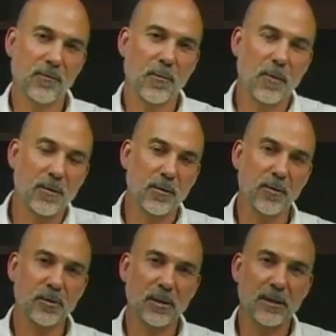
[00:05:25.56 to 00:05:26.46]
from under
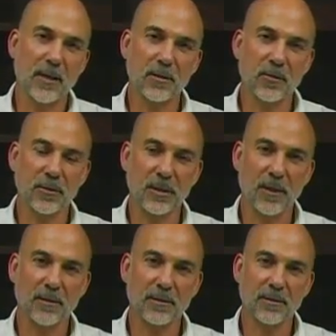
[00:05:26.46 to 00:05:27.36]
her chin down to her
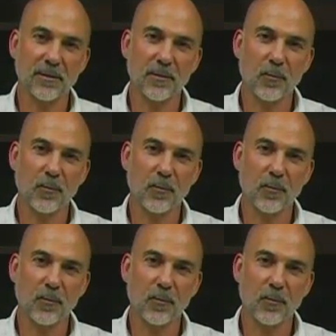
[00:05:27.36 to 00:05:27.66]
chest.